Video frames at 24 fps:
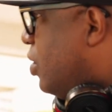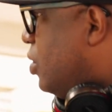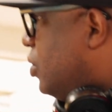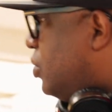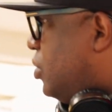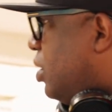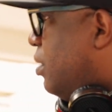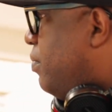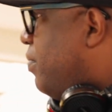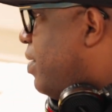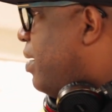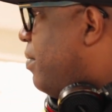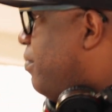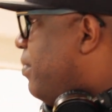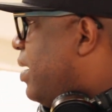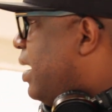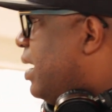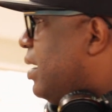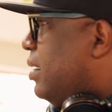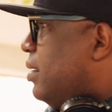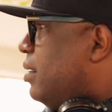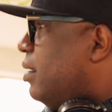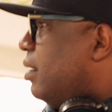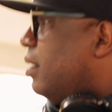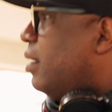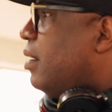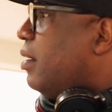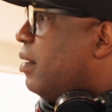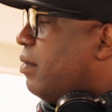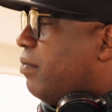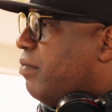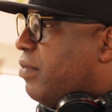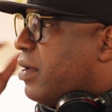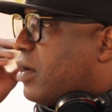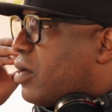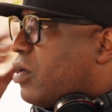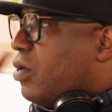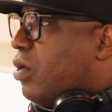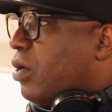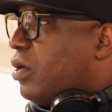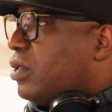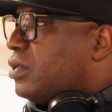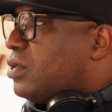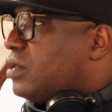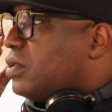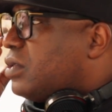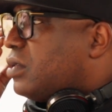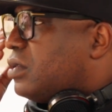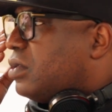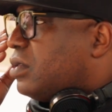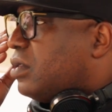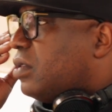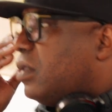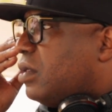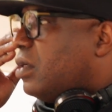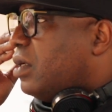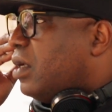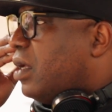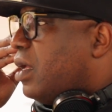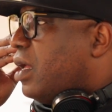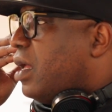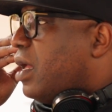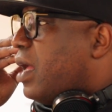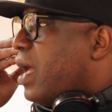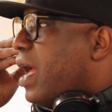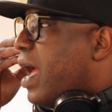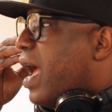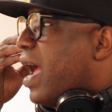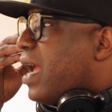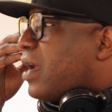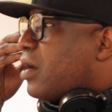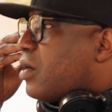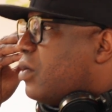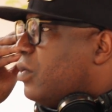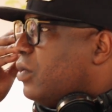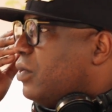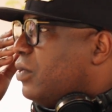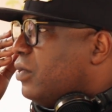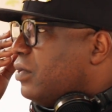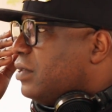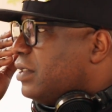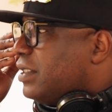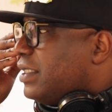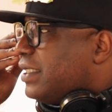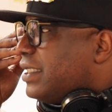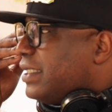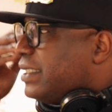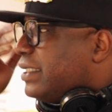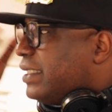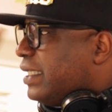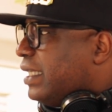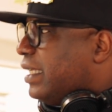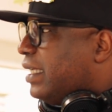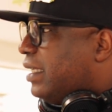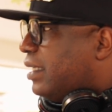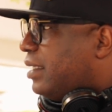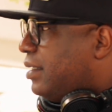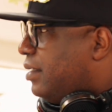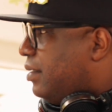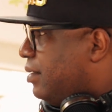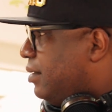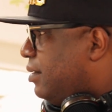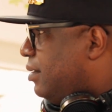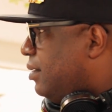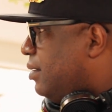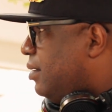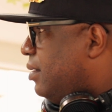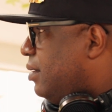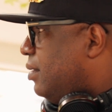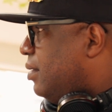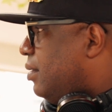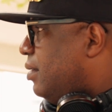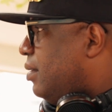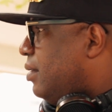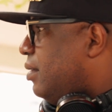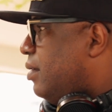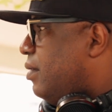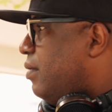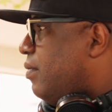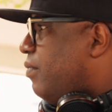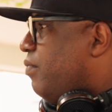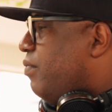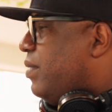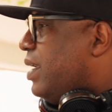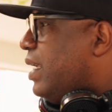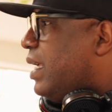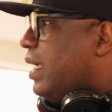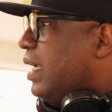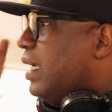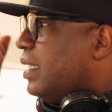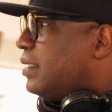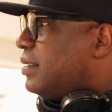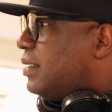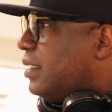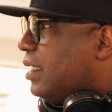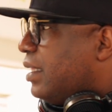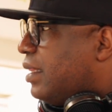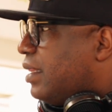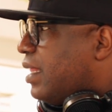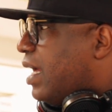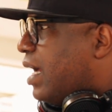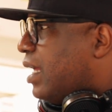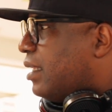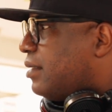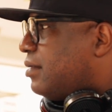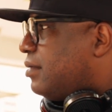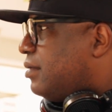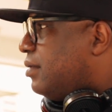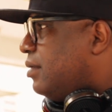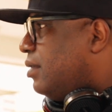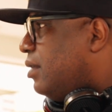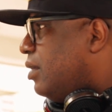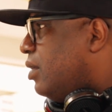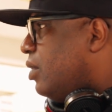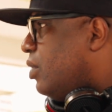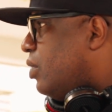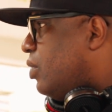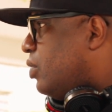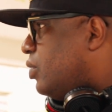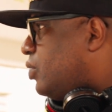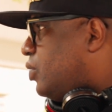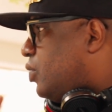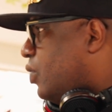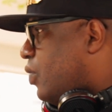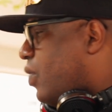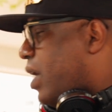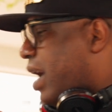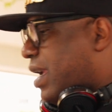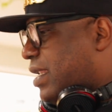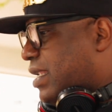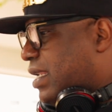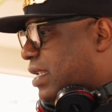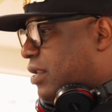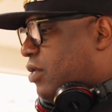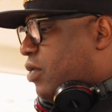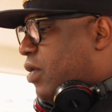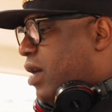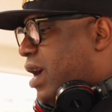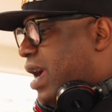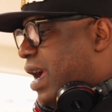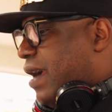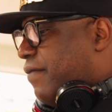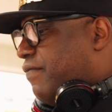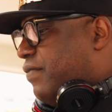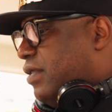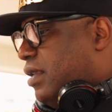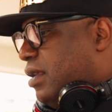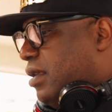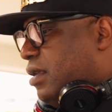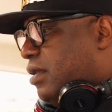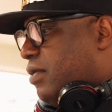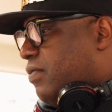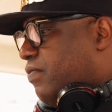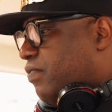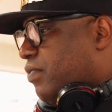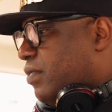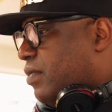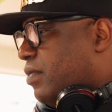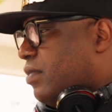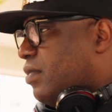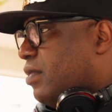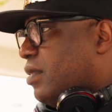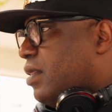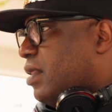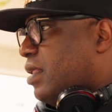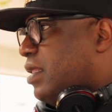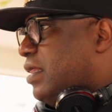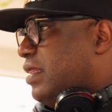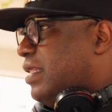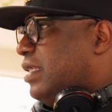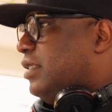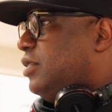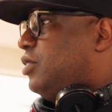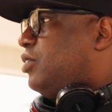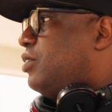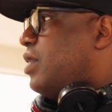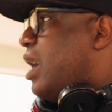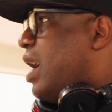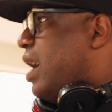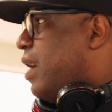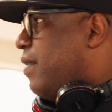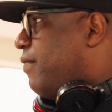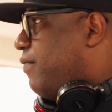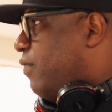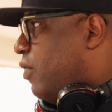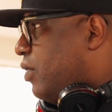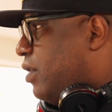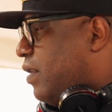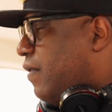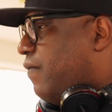So in my mind, because I couldn't see me eating that, so I did not have the drive or